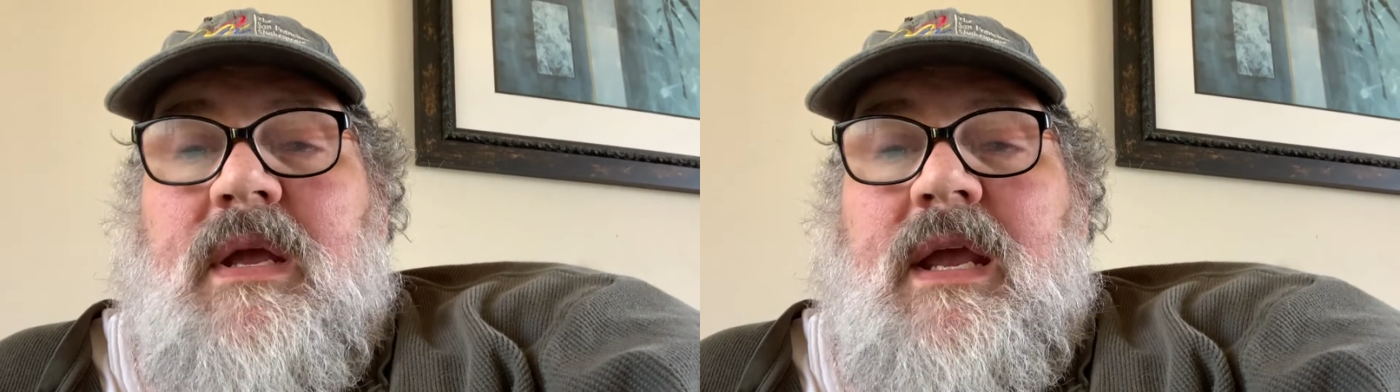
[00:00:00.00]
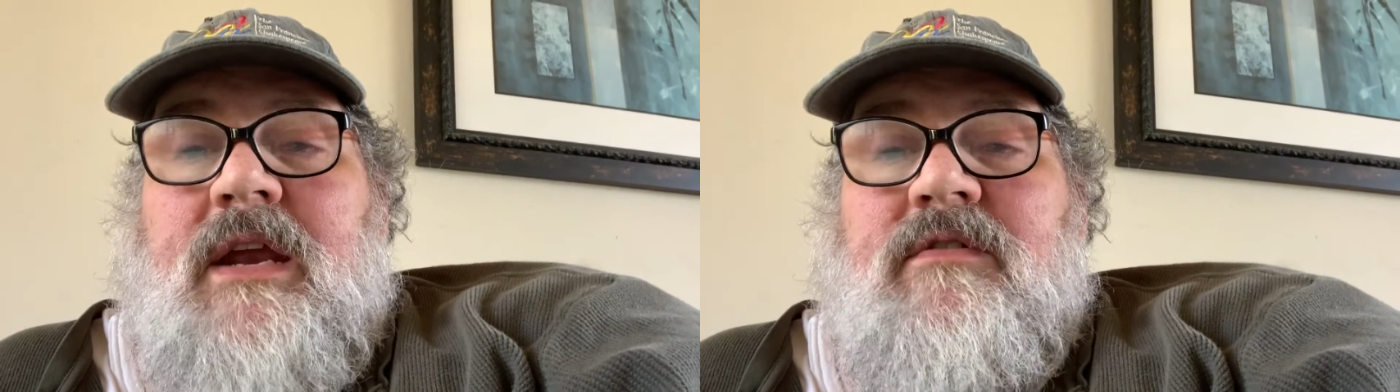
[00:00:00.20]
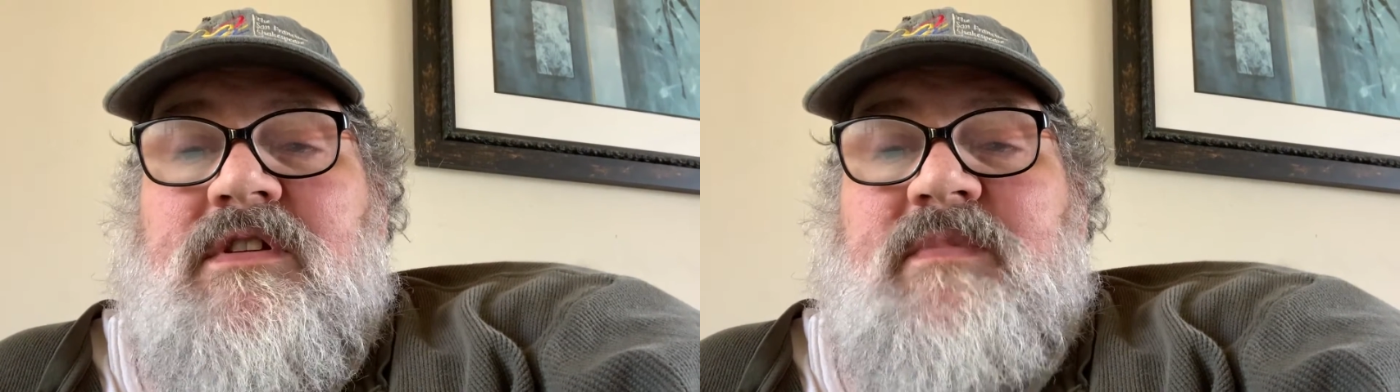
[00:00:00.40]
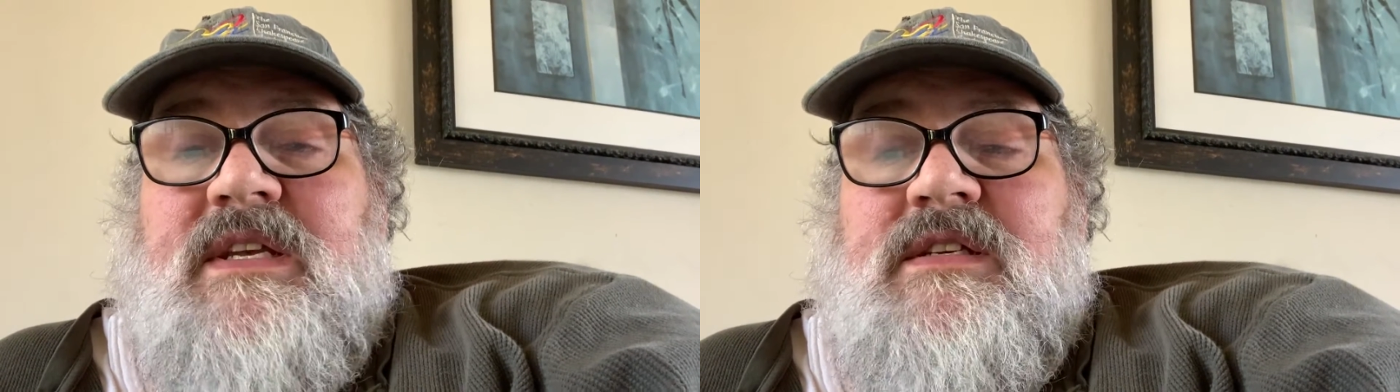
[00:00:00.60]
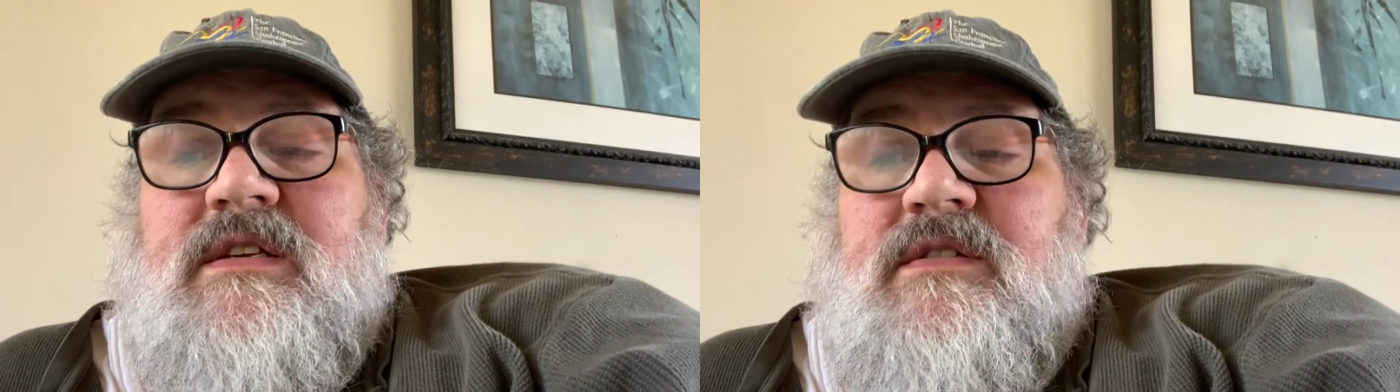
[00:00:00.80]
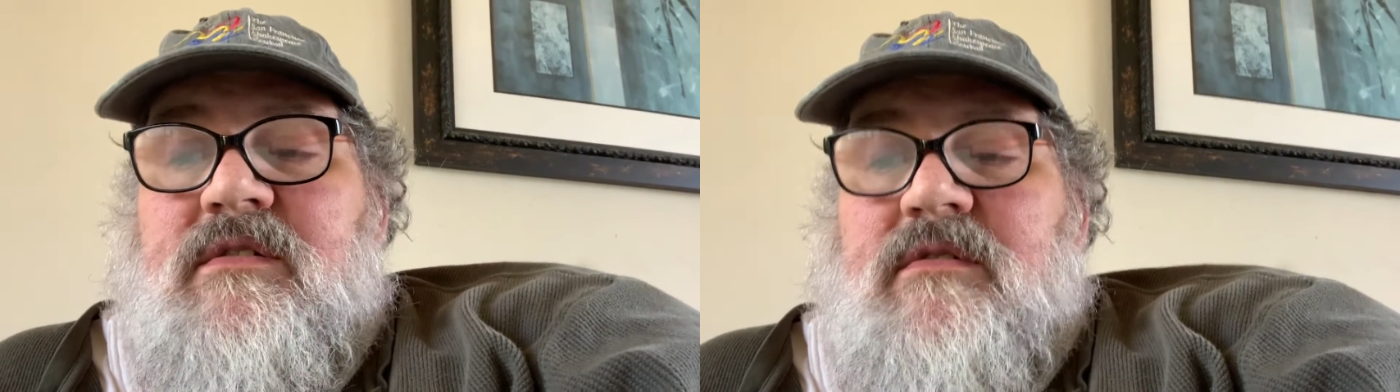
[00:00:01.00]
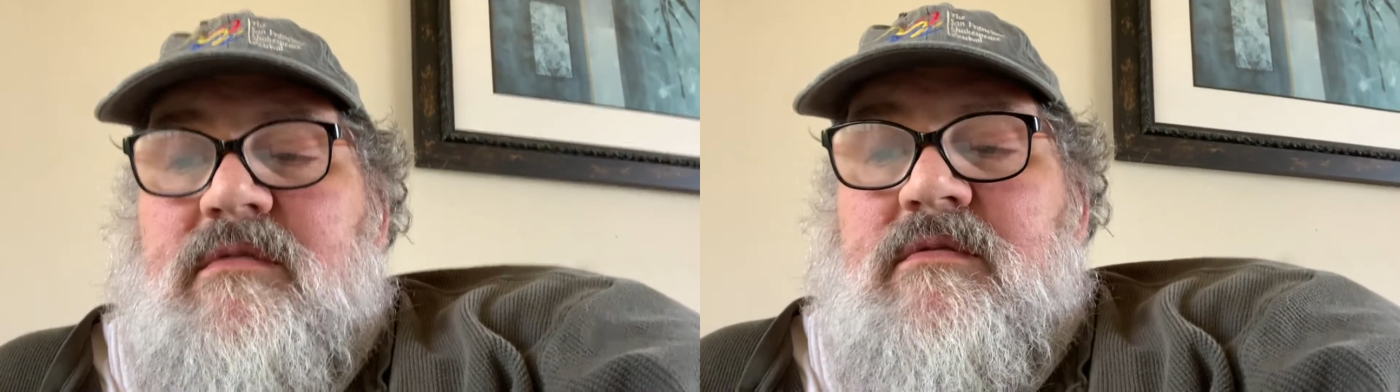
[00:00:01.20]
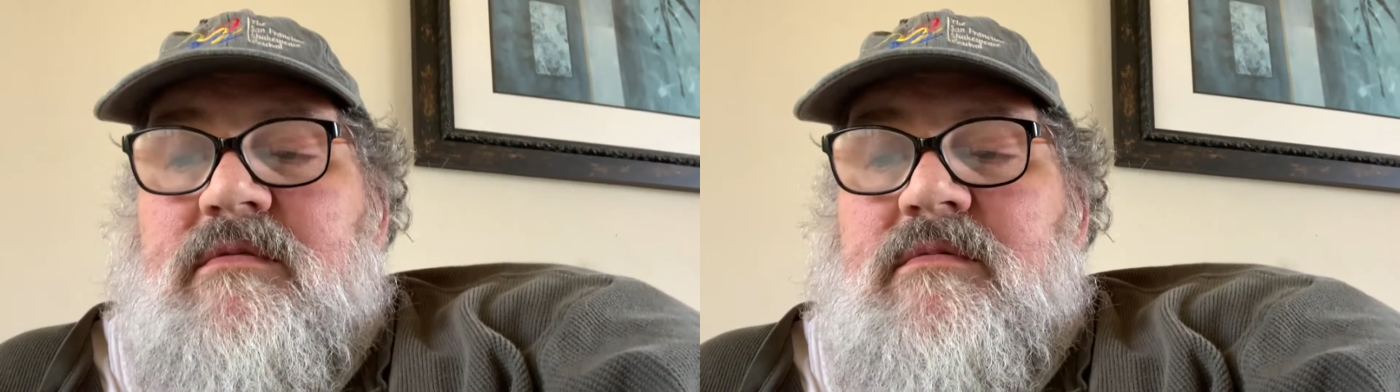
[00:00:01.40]
Adrian's my sister
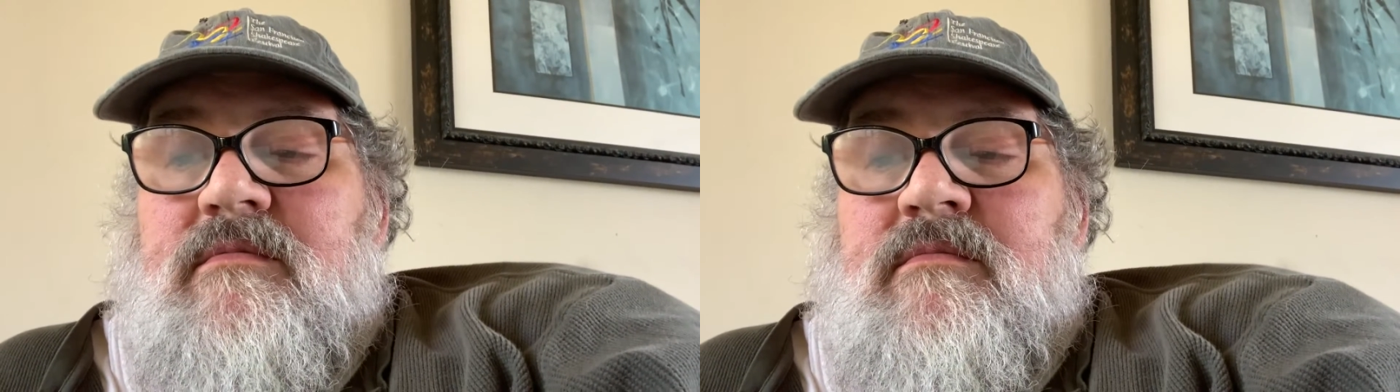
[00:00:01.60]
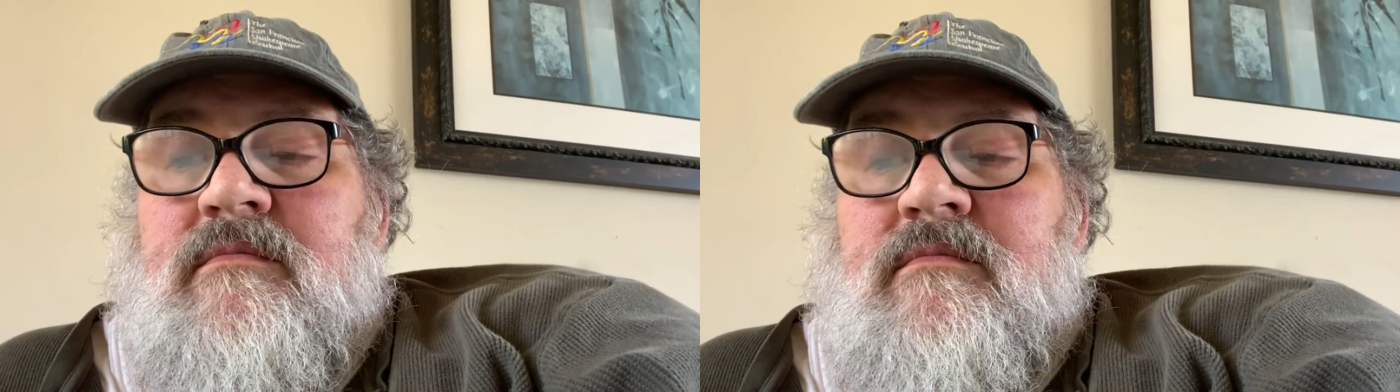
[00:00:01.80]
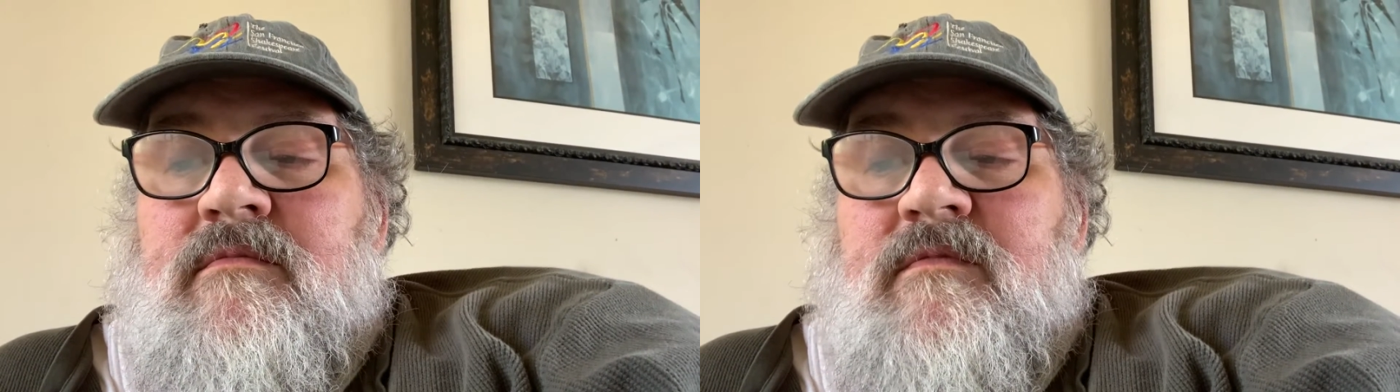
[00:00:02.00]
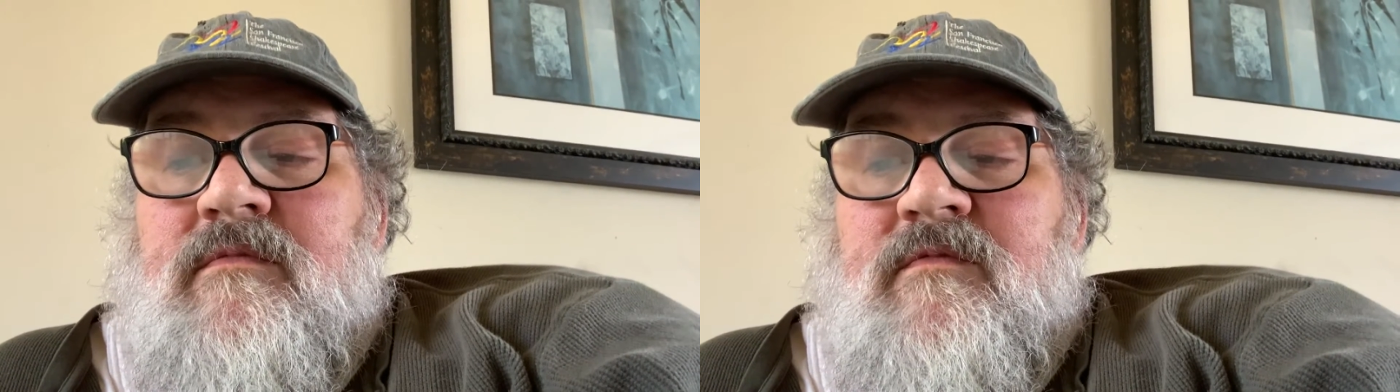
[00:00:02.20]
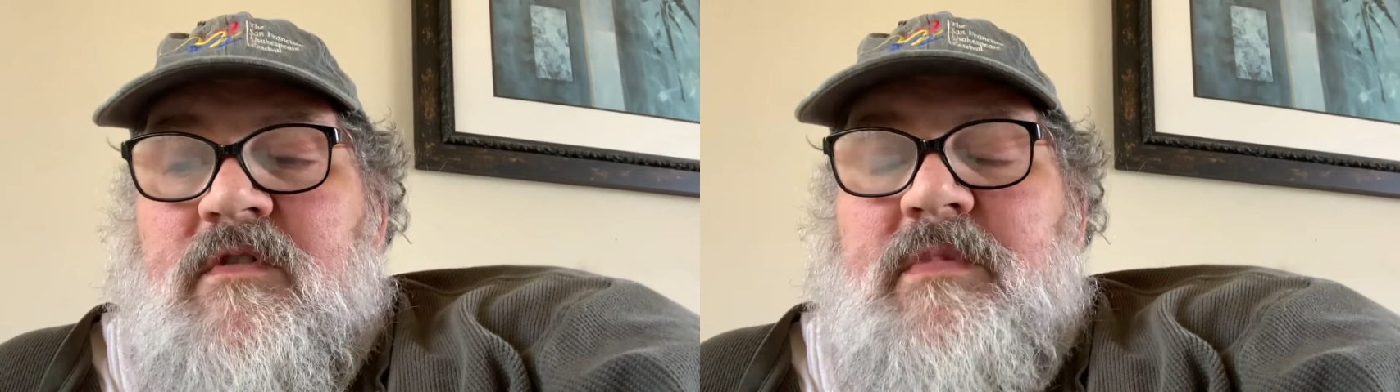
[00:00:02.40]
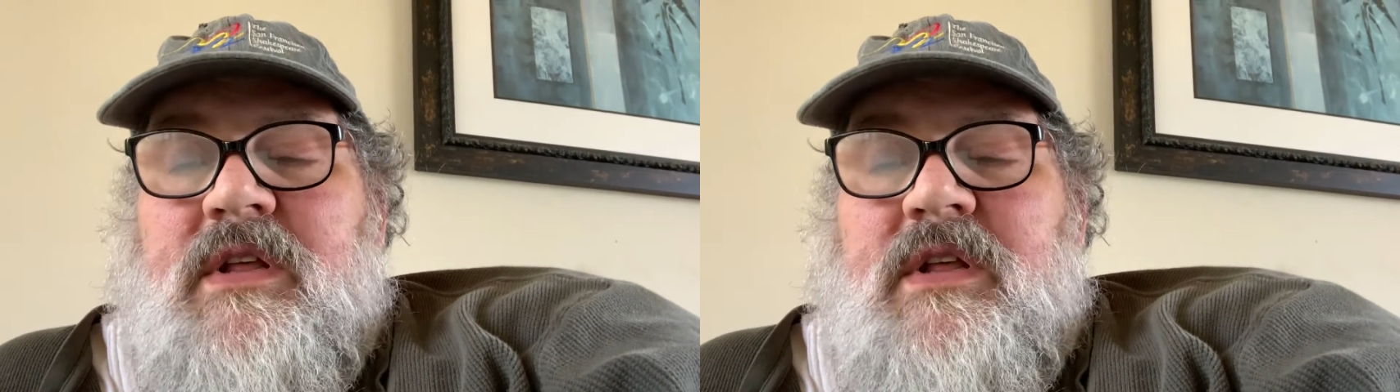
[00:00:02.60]
from